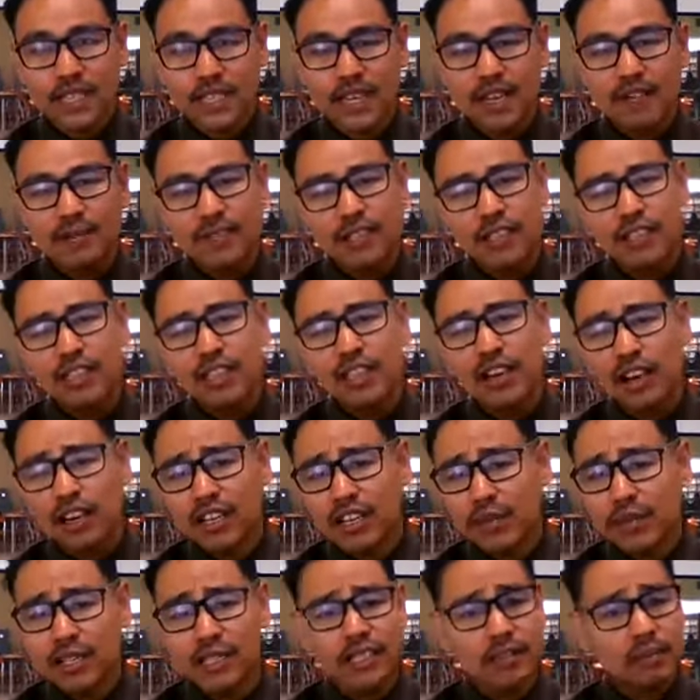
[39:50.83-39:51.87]
If there's an
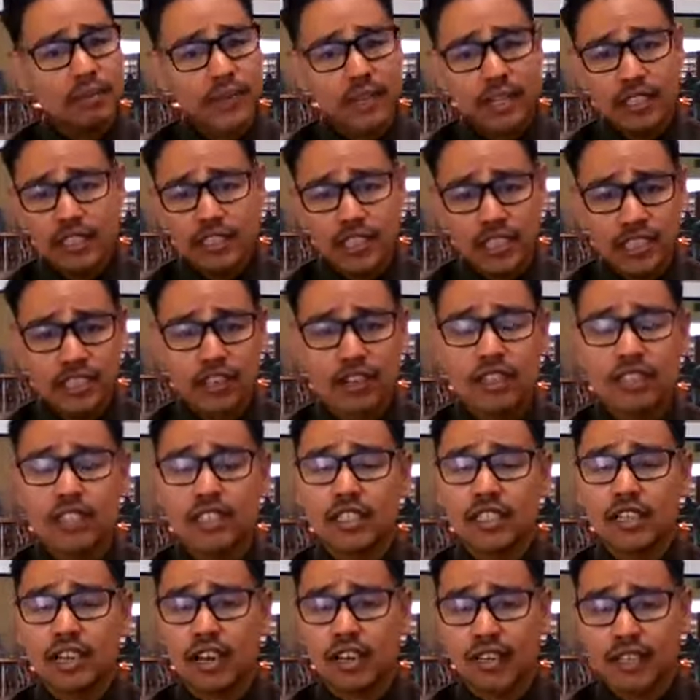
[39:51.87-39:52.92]
argument and parents just
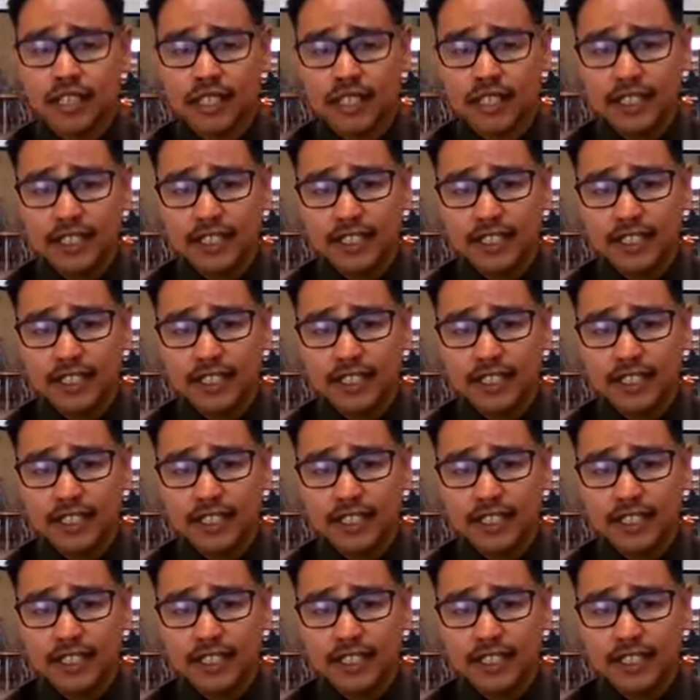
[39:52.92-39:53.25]
aren't talking,